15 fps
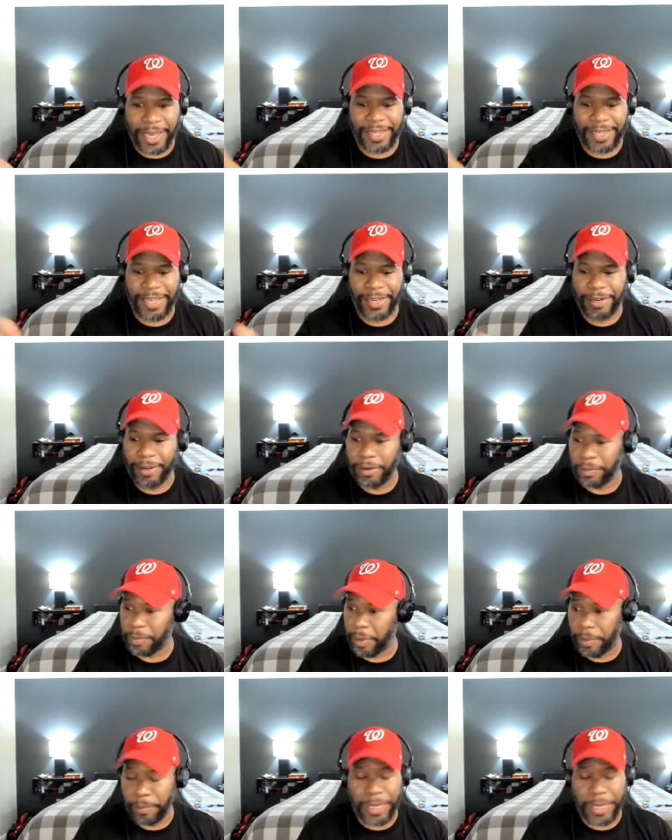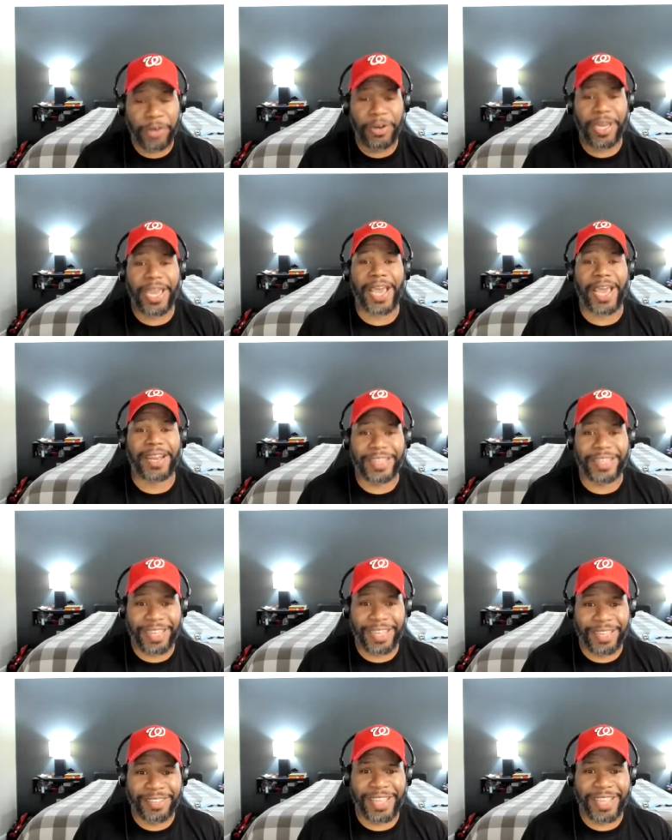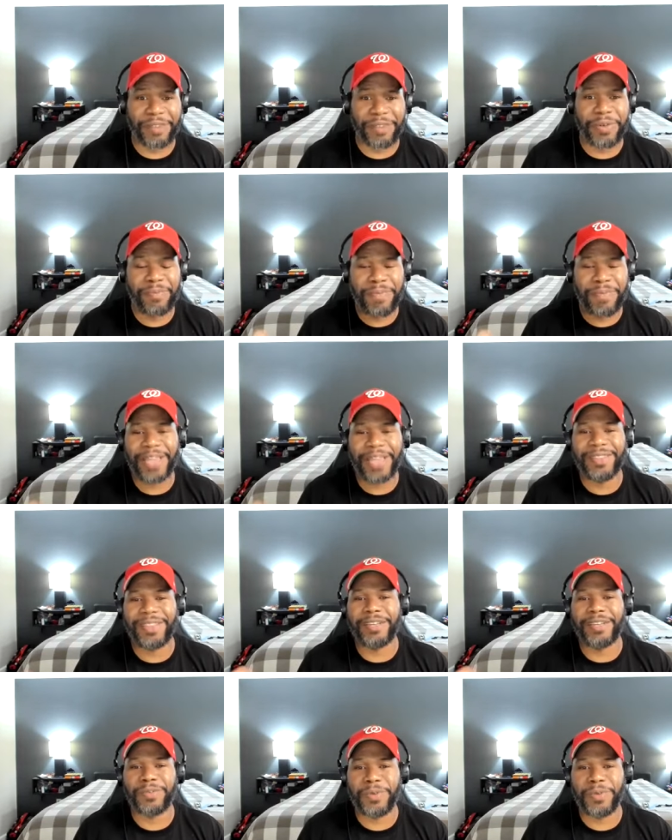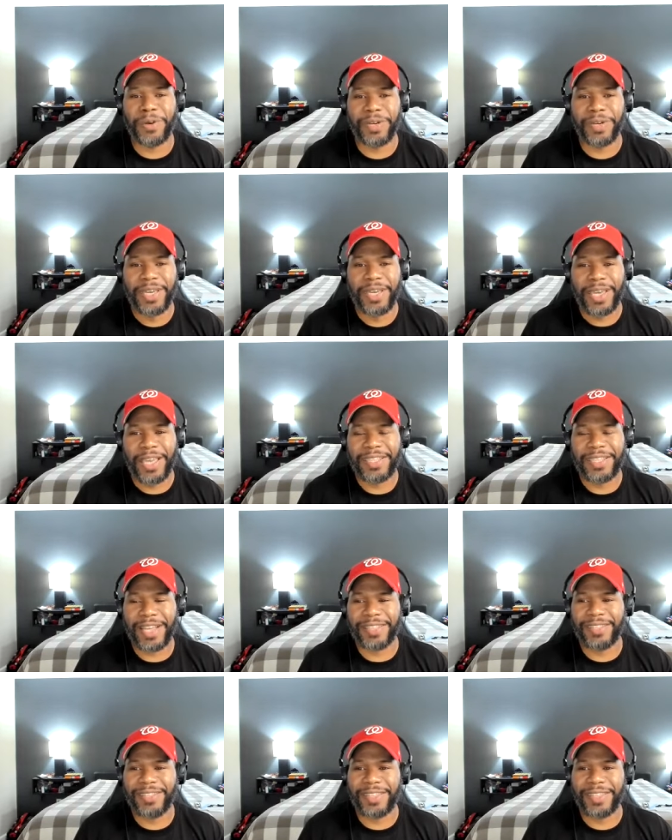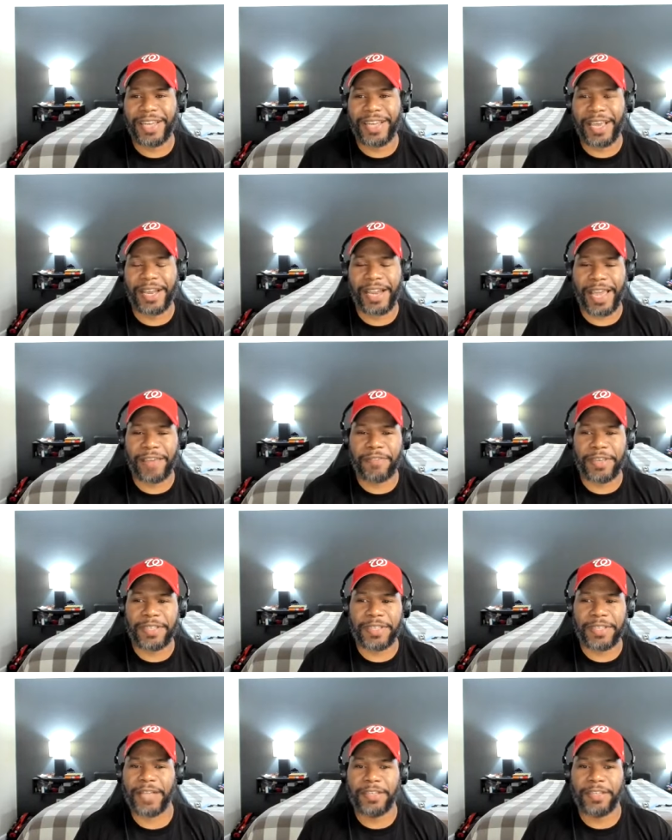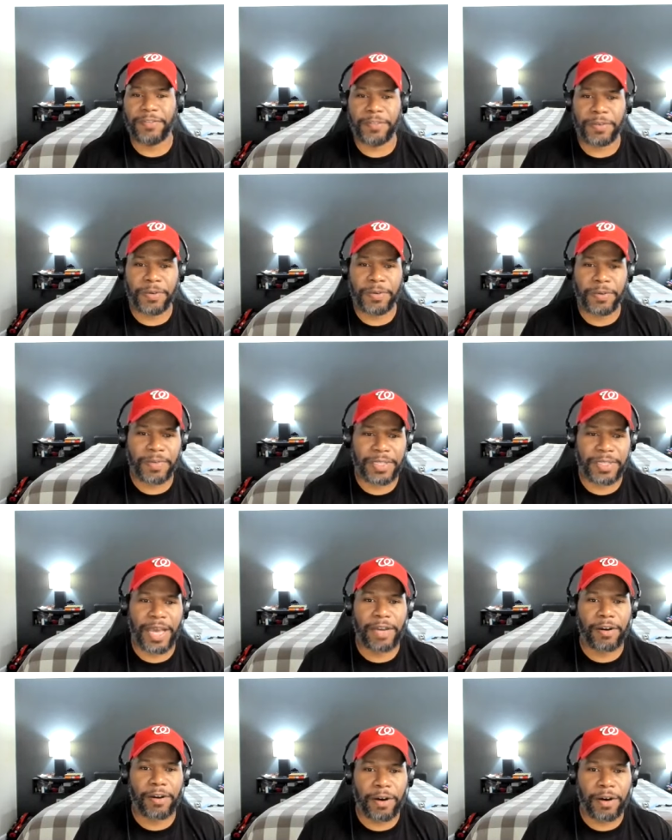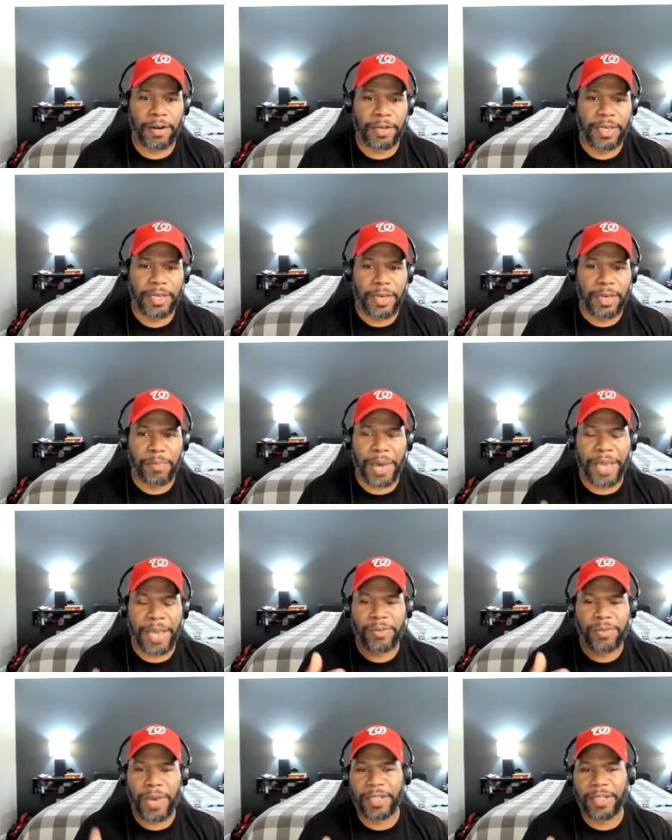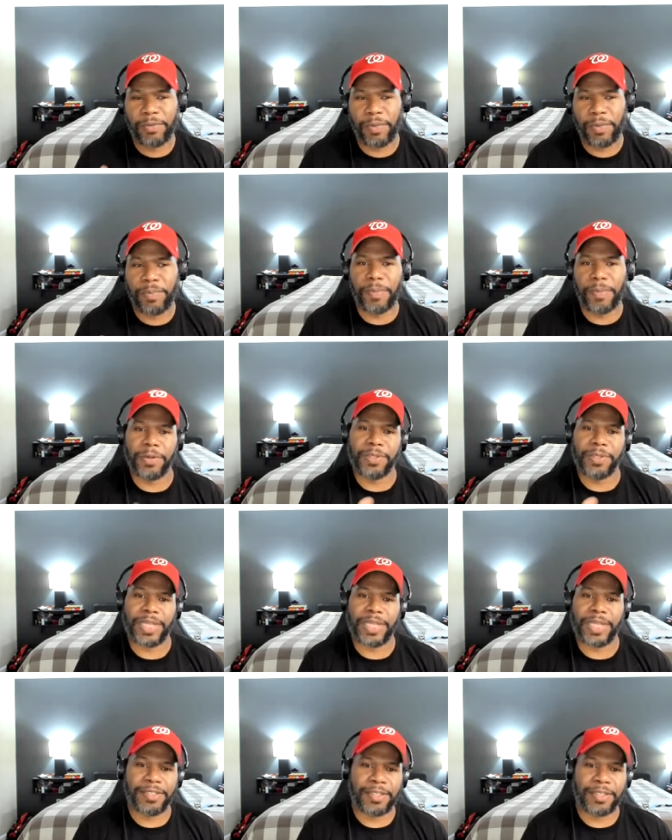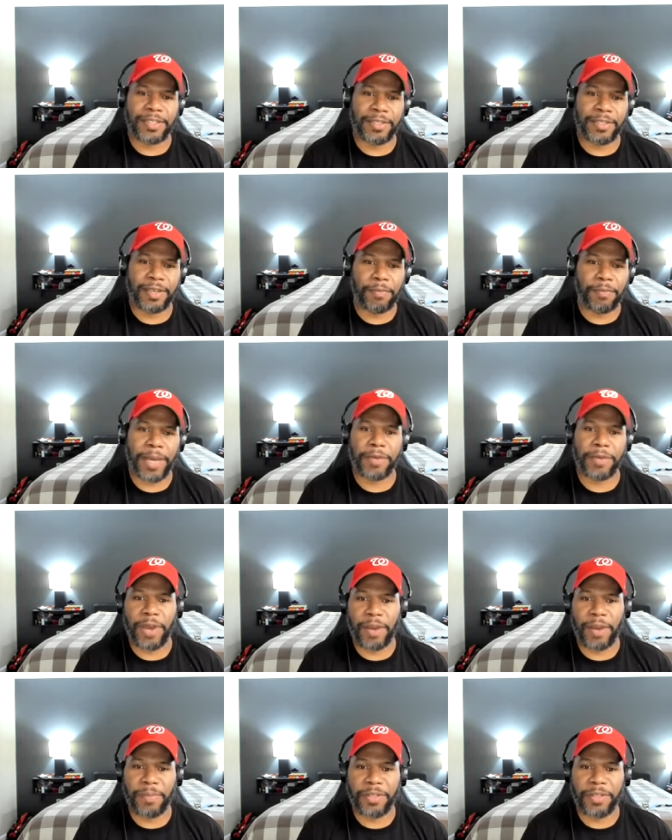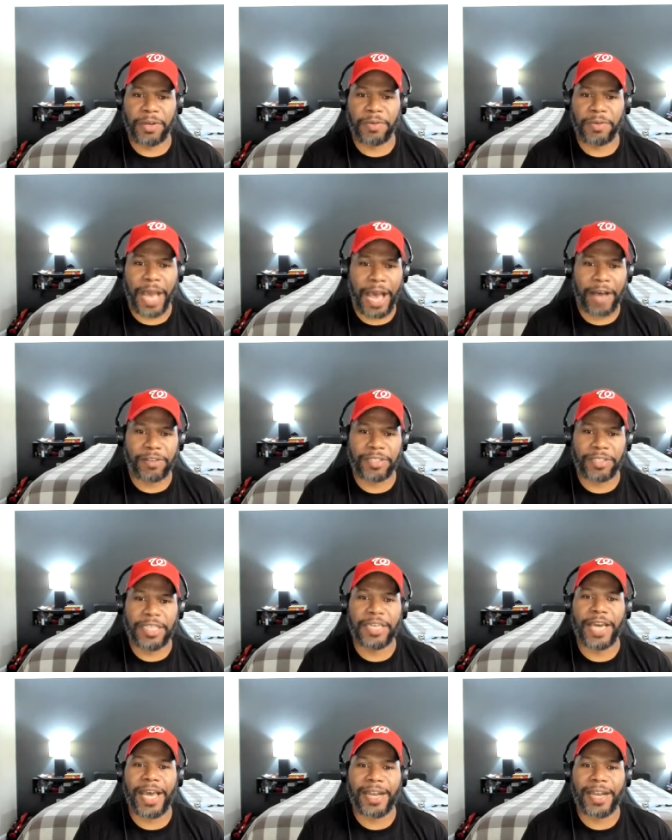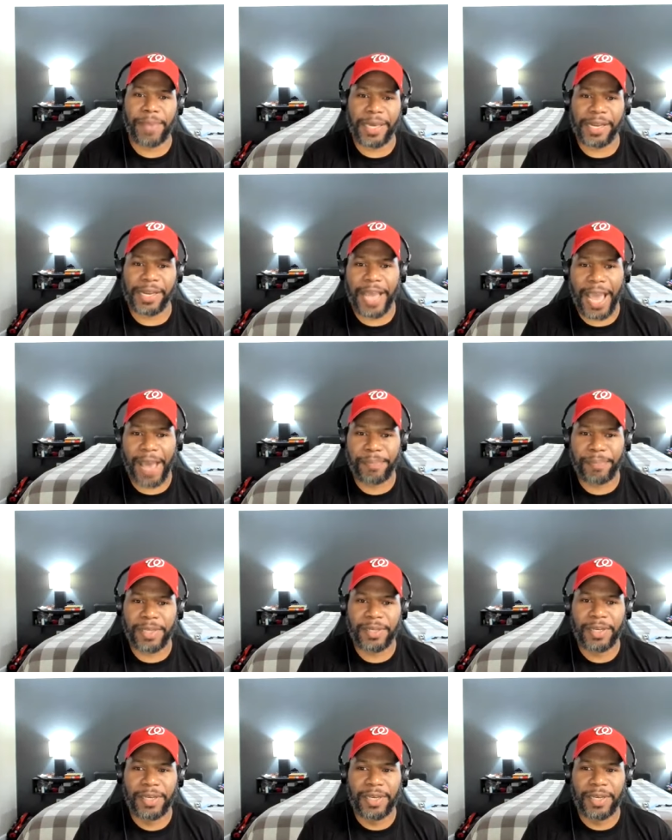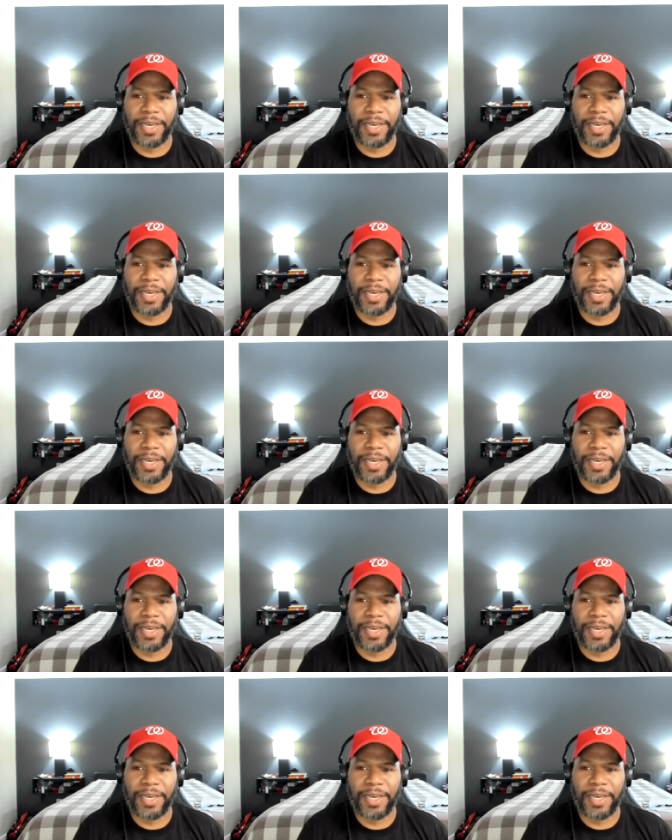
and then a, a myriad of kids. Like we made things work. And it's not to say that life is not difficult, it's not hard, but I tried to remember those lessons of my grandmother and how she kind of made it happen